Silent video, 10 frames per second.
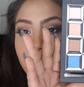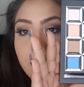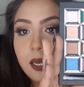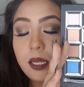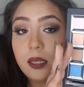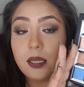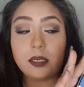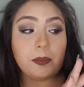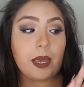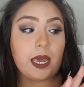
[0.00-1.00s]
and
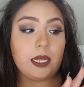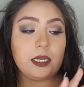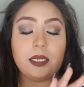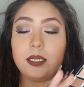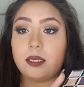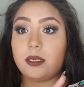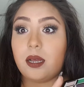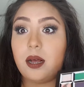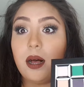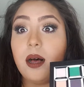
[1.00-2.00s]
this palette is
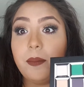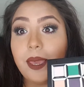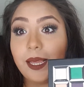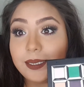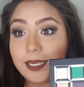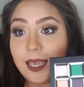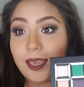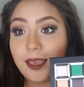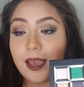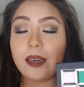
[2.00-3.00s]

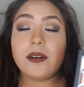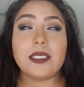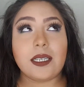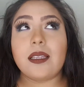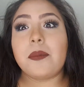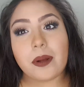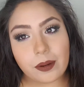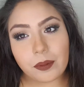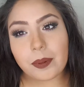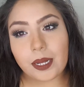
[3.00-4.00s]
amazing. I know I say that about
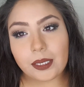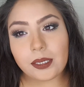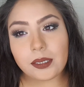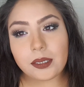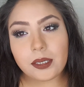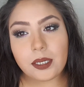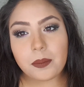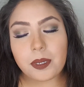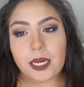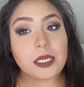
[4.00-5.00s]
every palette,
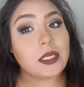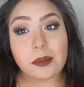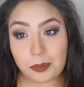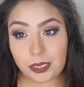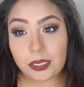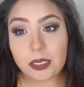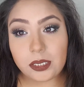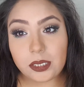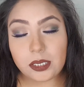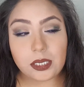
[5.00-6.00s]
but I actually mean,
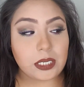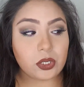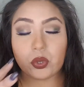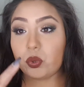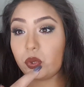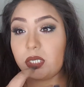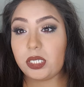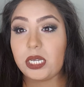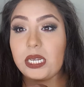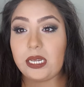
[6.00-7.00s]
like,
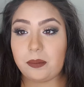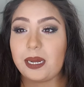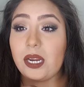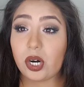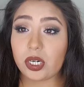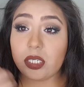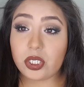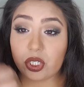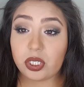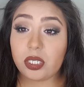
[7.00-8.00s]
truly in my heart
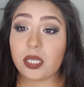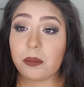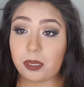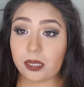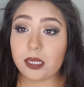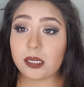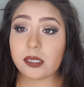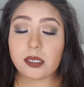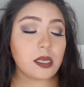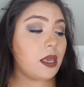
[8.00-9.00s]
internally mean
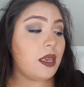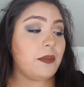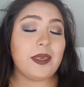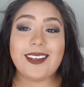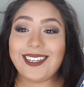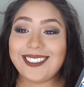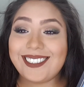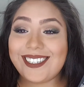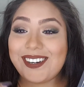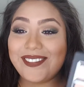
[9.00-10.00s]
this,
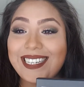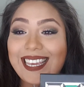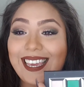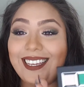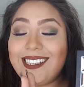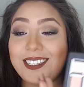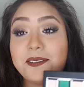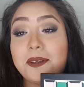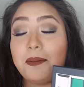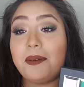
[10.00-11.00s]
because Urban Decay is
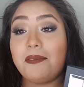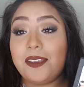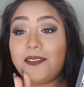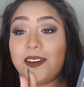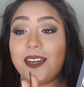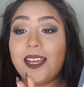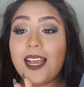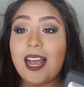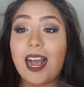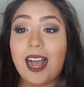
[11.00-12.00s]
one of my favorite
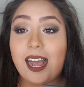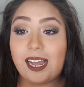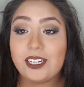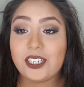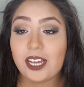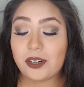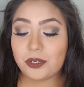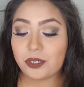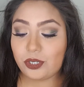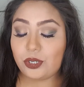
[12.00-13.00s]

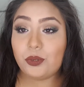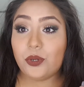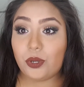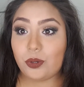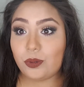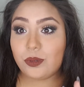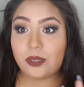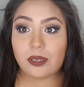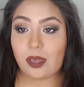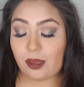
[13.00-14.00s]
eyeshadows to
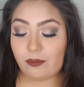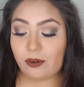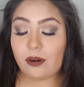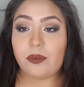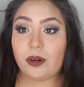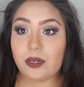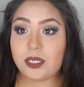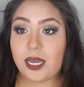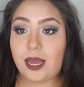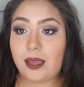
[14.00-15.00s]
use ever of all
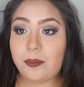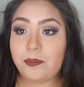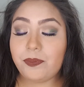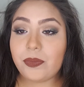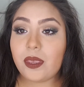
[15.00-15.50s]
time.